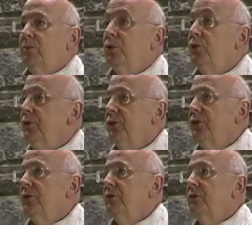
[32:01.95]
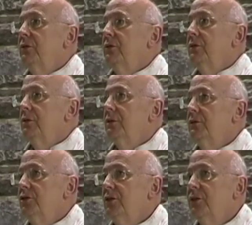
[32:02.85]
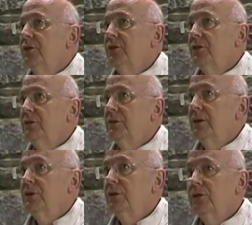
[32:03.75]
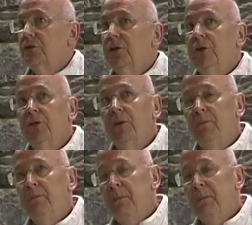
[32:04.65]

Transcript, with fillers: the importance of Jesus and of the cross.